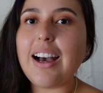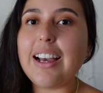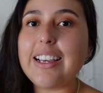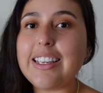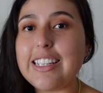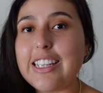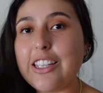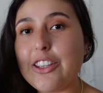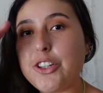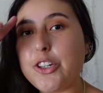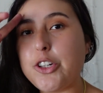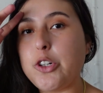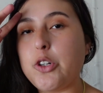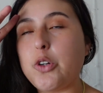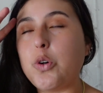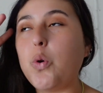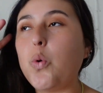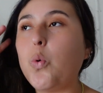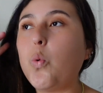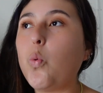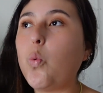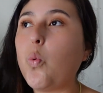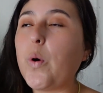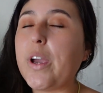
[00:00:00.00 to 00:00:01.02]
I either
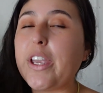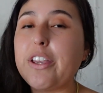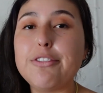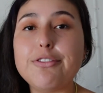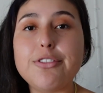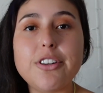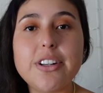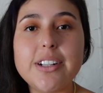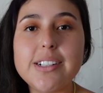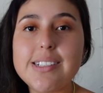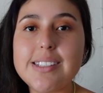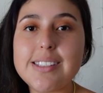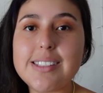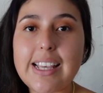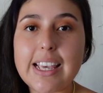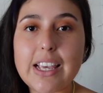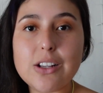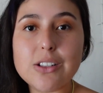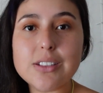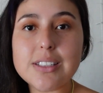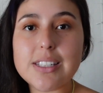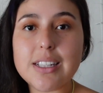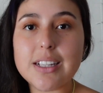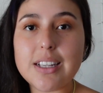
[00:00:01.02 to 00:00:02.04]
wait for a
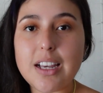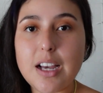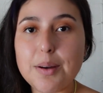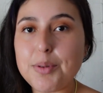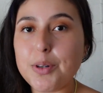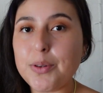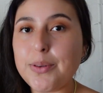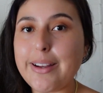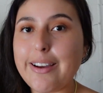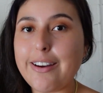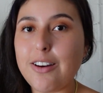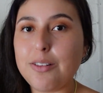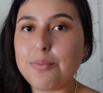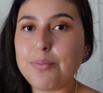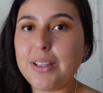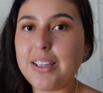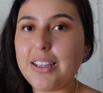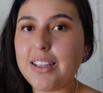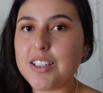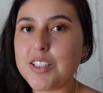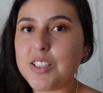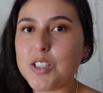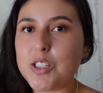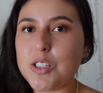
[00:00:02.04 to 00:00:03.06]
sale to come around,
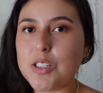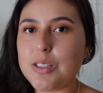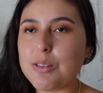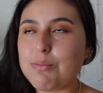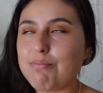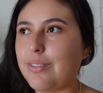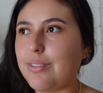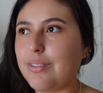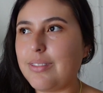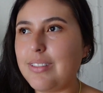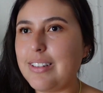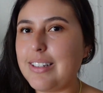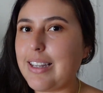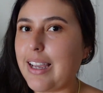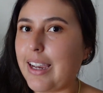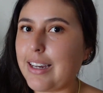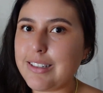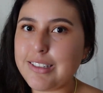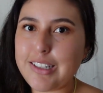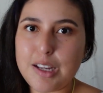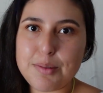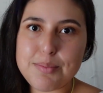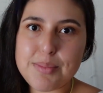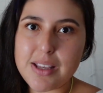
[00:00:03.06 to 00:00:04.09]
because
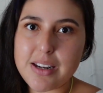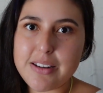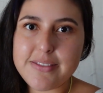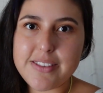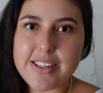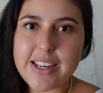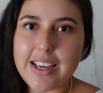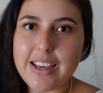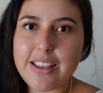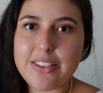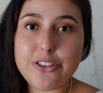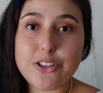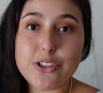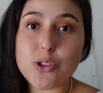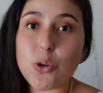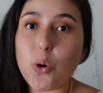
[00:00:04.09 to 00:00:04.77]
9 times out of 10, there's